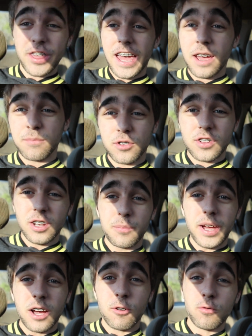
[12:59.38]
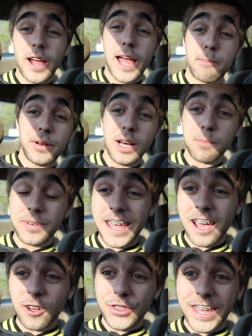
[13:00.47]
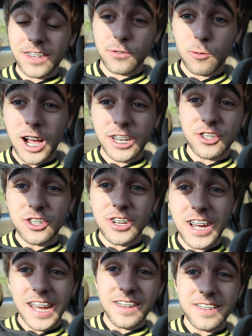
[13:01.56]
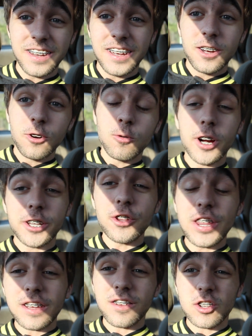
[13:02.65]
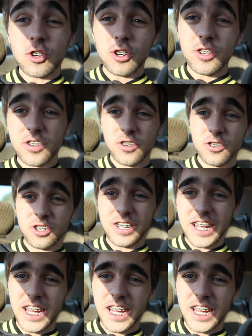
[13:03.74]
with that, I'm just going to about wrap it up now. Thanks for watching, you guys. What do you think of this whole excursion,